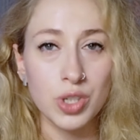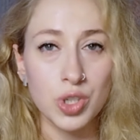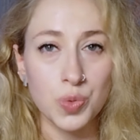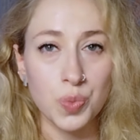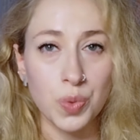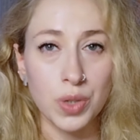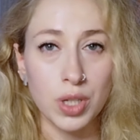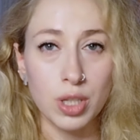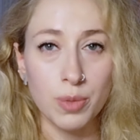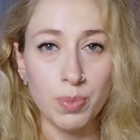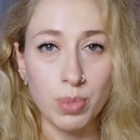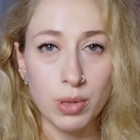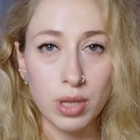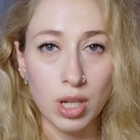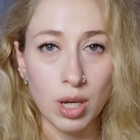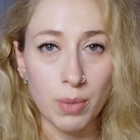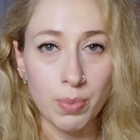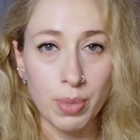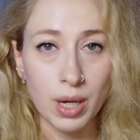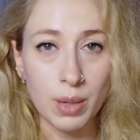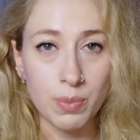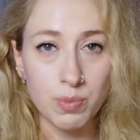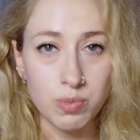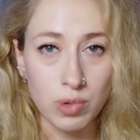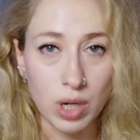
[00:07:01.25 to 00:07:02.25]
which will
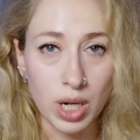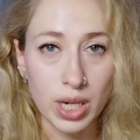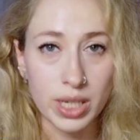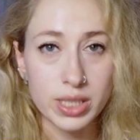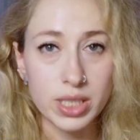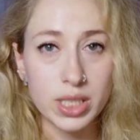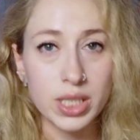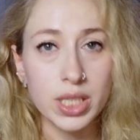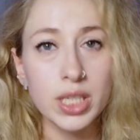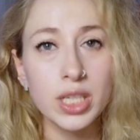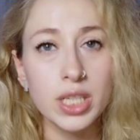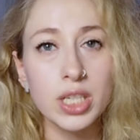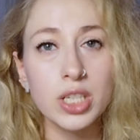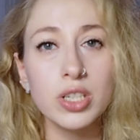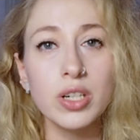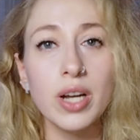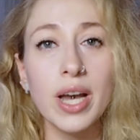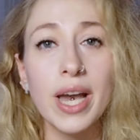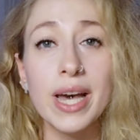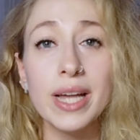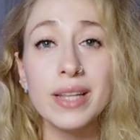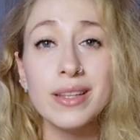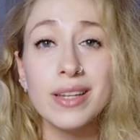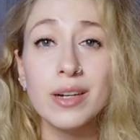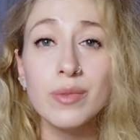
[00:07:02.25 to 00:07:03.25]
blob up right here.
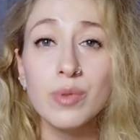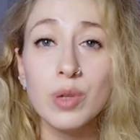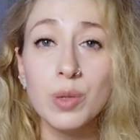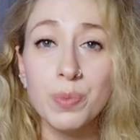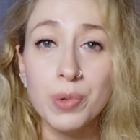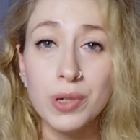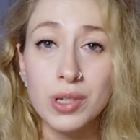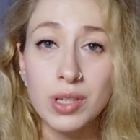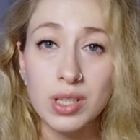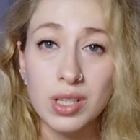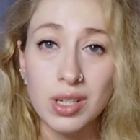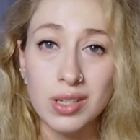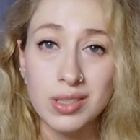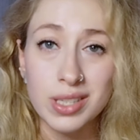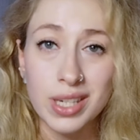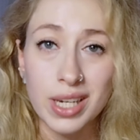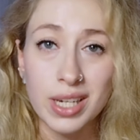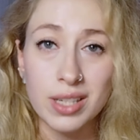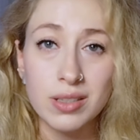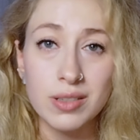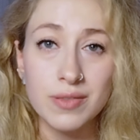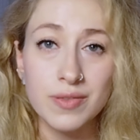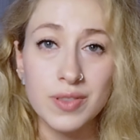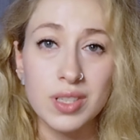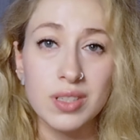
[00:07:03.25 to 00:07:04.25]
And I will put it on the
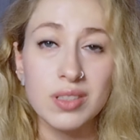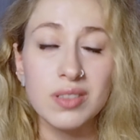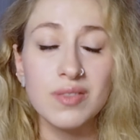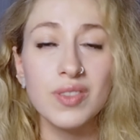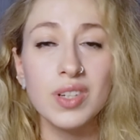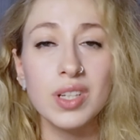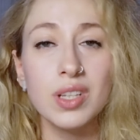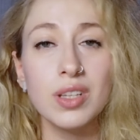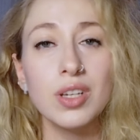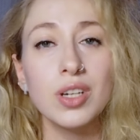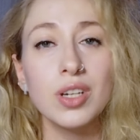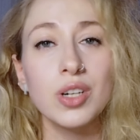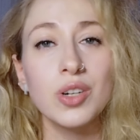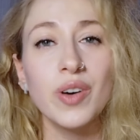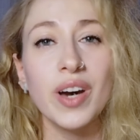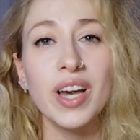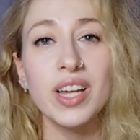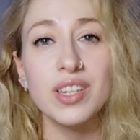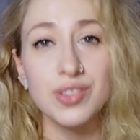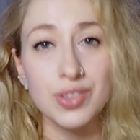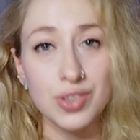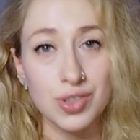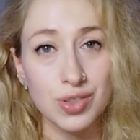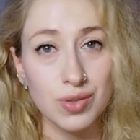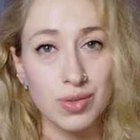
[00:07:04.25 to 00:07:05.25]
end of this video
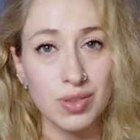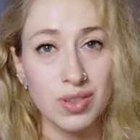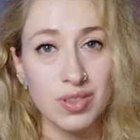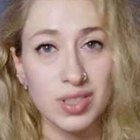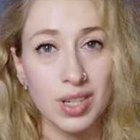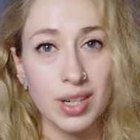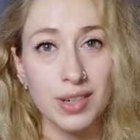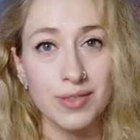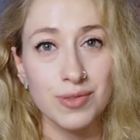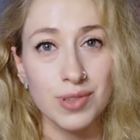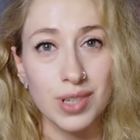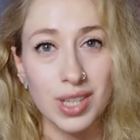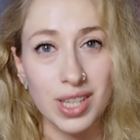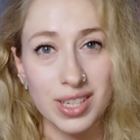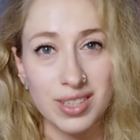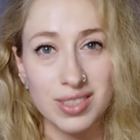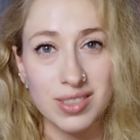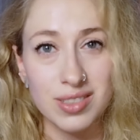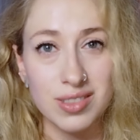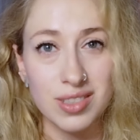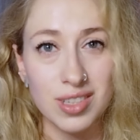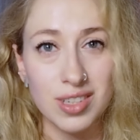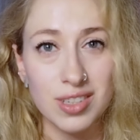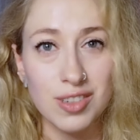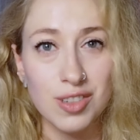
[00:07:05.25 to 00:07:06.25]
as soon as I've
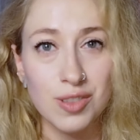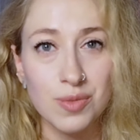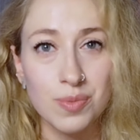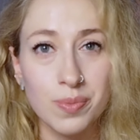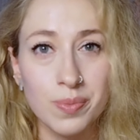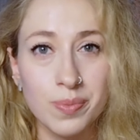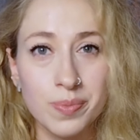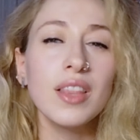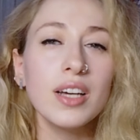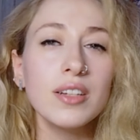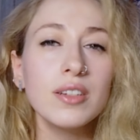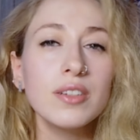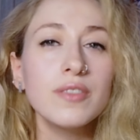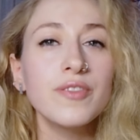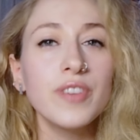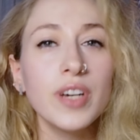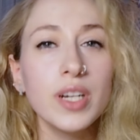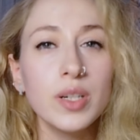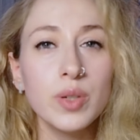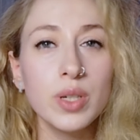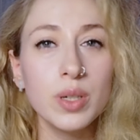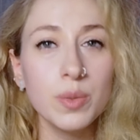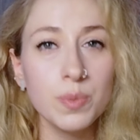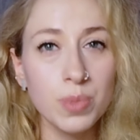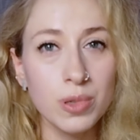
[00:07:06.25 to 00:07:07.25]
released it. Another
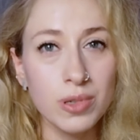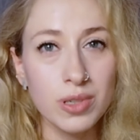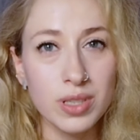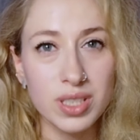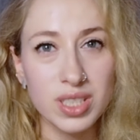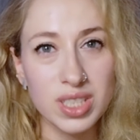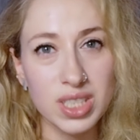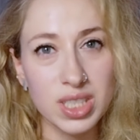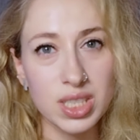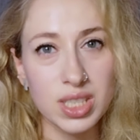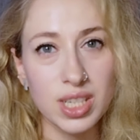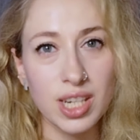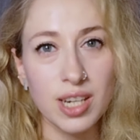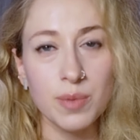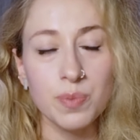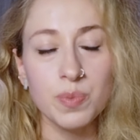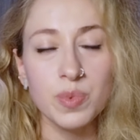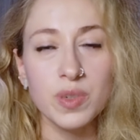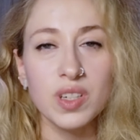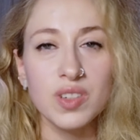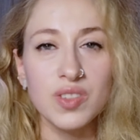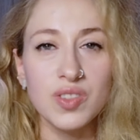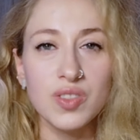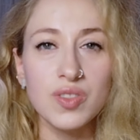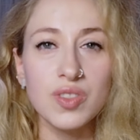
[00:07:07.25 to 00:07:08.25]
very important
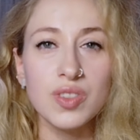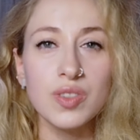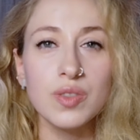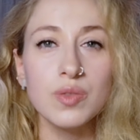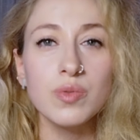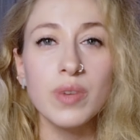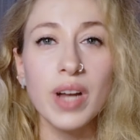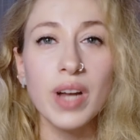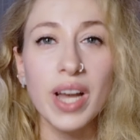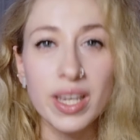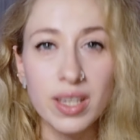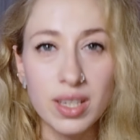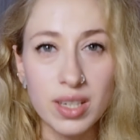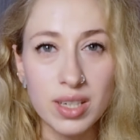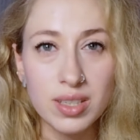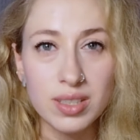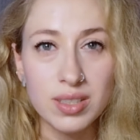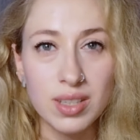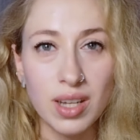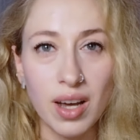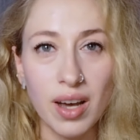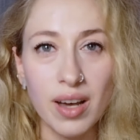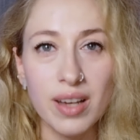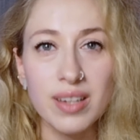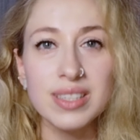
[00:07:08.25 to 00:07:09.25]
step is to
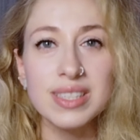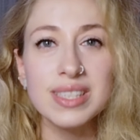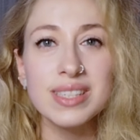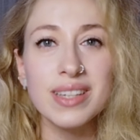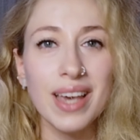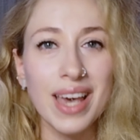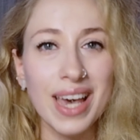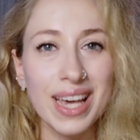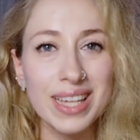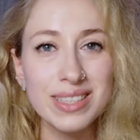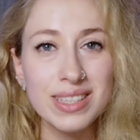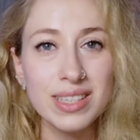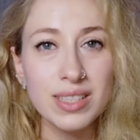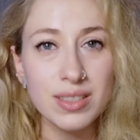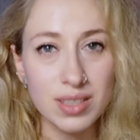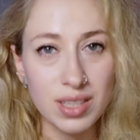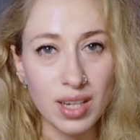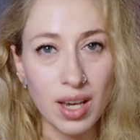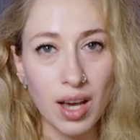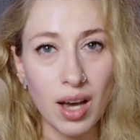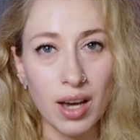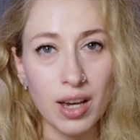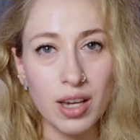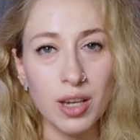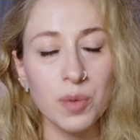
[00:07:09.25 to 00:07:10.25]
recognize any
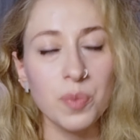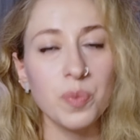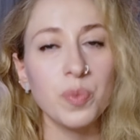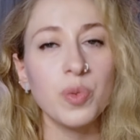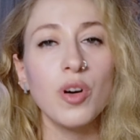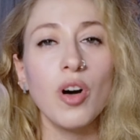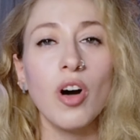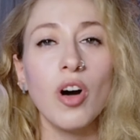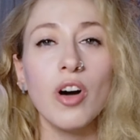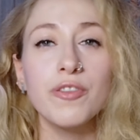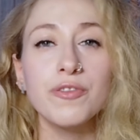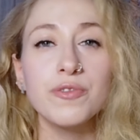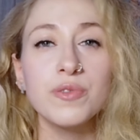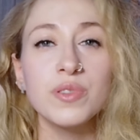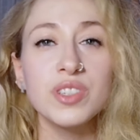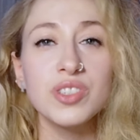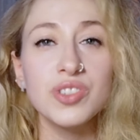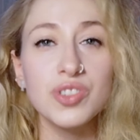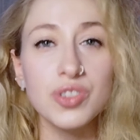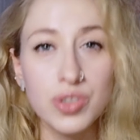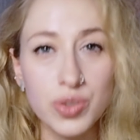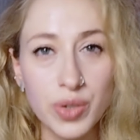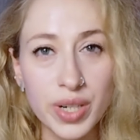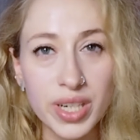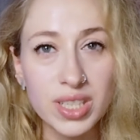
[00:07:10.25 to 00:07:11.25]
type of
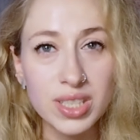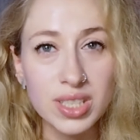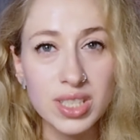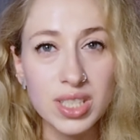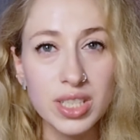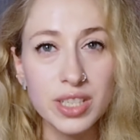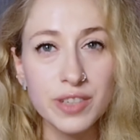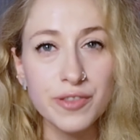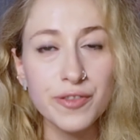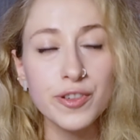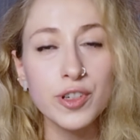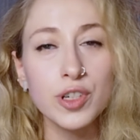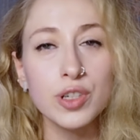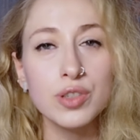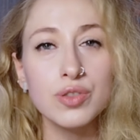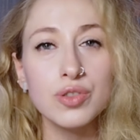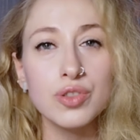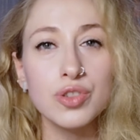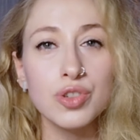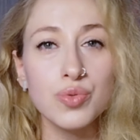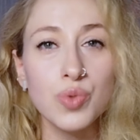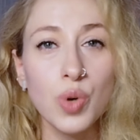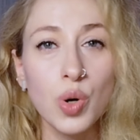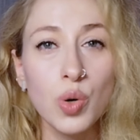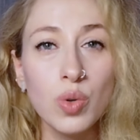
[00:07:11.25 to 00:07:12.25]
restrictive,
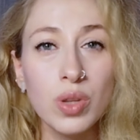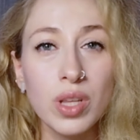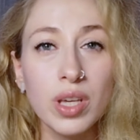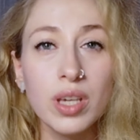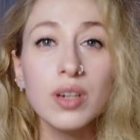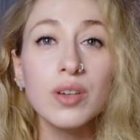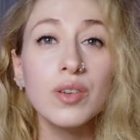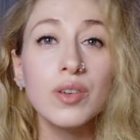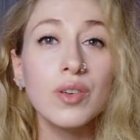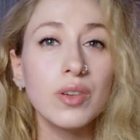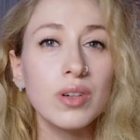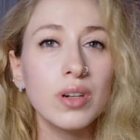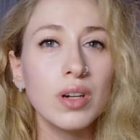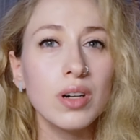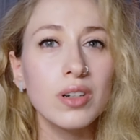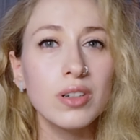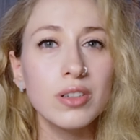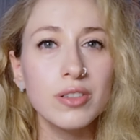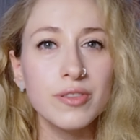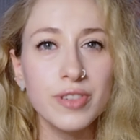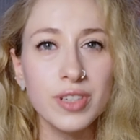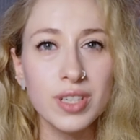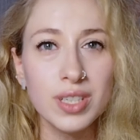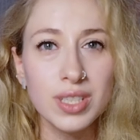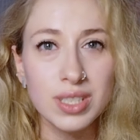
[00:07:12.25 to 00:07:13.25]
controlling, or
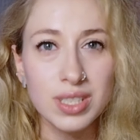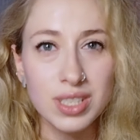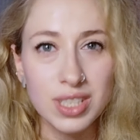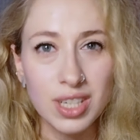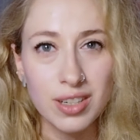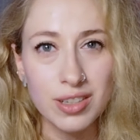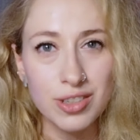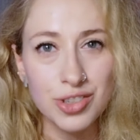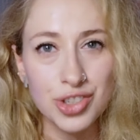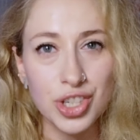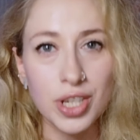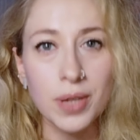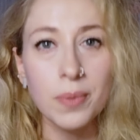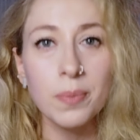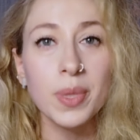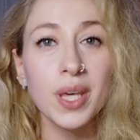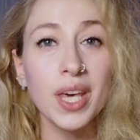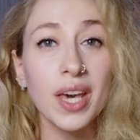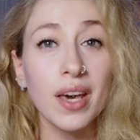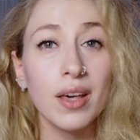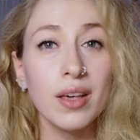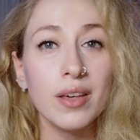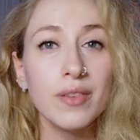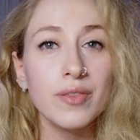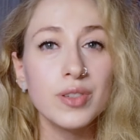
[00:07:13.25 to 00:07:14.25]
overindulging
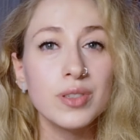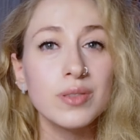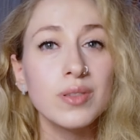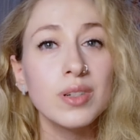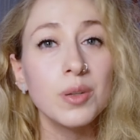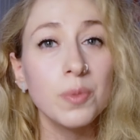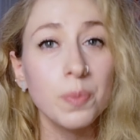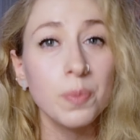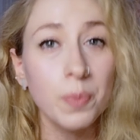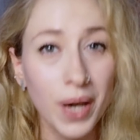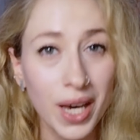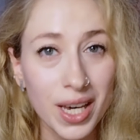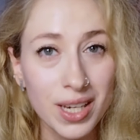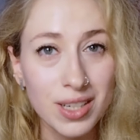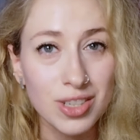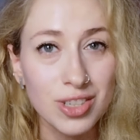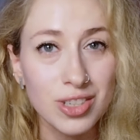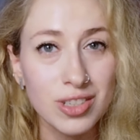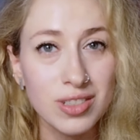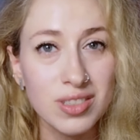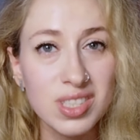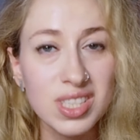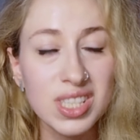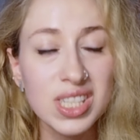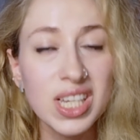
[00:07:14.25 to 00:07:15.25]
behavioral
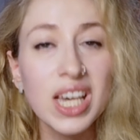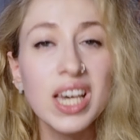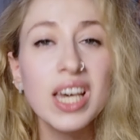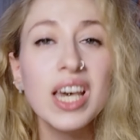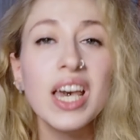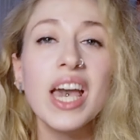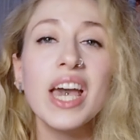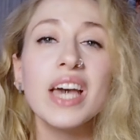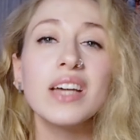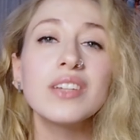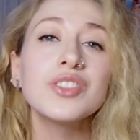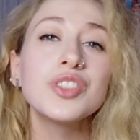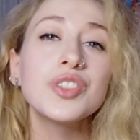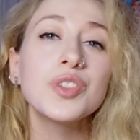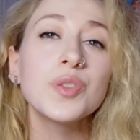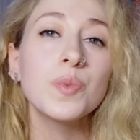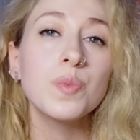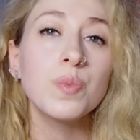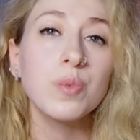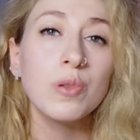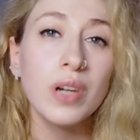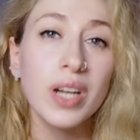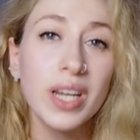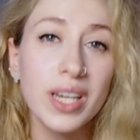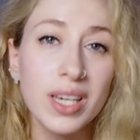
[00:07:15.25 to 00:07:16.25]
patterns and
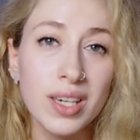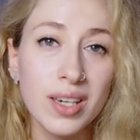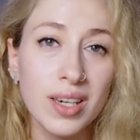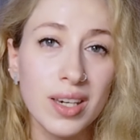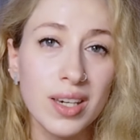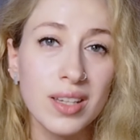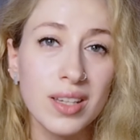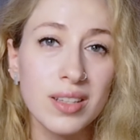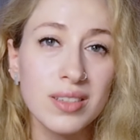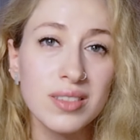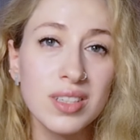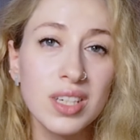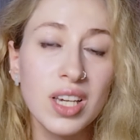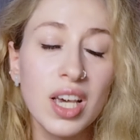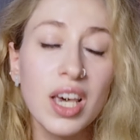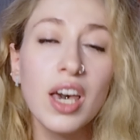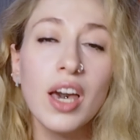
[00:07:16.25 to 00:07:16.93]
to break it.